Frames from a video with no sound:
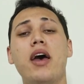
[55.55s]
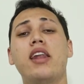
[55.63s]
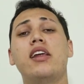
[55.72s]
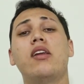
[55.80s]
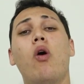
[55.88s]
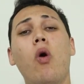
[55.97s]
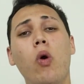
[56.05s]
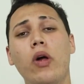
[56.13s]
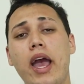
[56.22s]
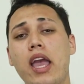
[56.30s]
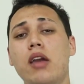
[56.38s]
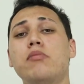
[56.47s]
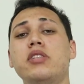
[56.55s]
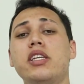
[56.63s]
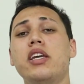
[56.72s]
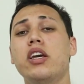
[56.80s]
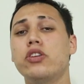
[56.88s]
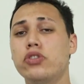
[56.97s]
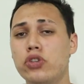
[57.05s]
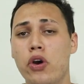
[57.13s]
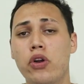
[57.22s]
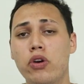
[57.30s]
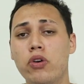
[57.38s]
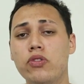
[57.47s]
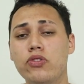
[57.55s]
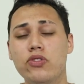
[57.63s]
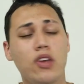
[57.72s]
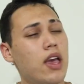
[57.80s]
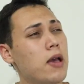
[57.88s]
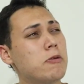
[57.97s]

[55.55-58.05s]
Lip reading: and an all AMD internals,